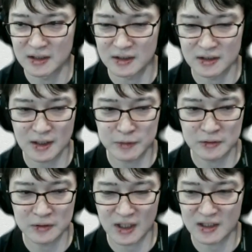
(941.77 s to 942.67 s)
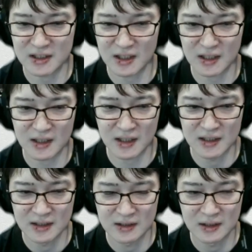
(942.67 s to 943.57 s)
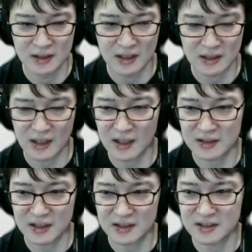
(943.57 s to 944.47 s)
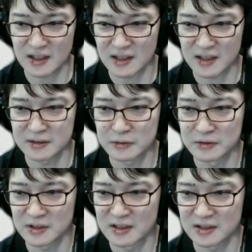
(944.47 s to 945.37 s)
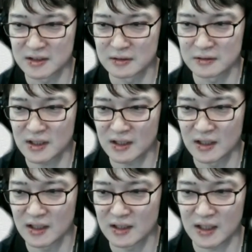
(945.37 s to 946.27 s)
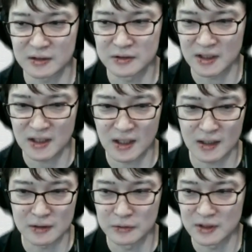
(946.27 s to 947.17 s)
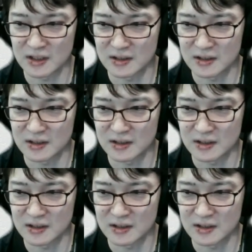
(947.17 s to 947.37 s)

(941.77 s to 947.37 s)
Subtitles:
so if there's a chunk of the similar contents, duplicated contents, so based on the